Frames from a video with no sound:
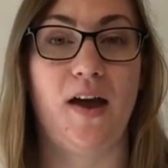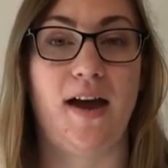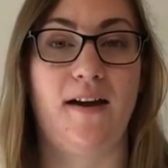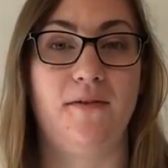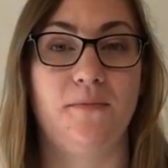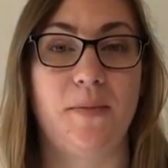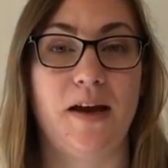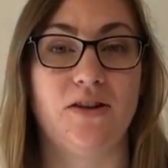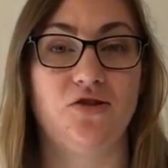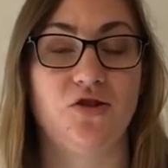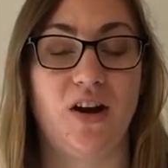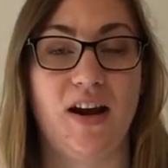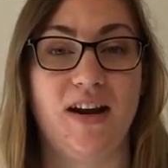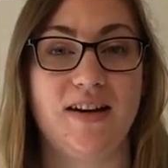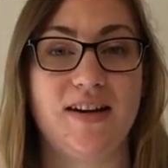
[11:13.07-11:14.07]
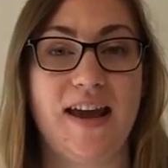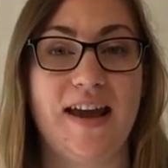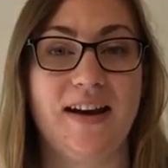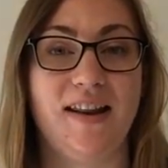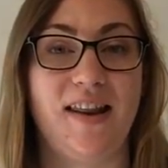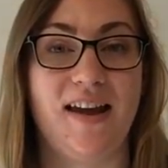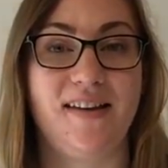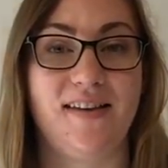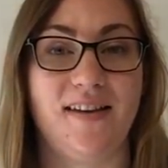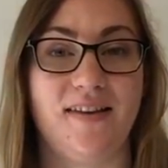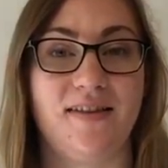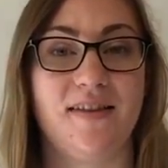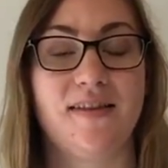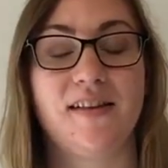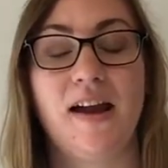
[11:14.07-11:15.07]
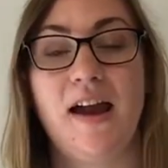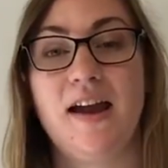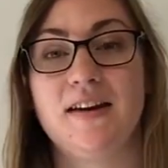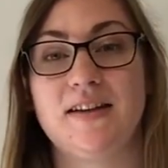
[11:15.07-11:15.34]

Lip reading: who have been trained and licensed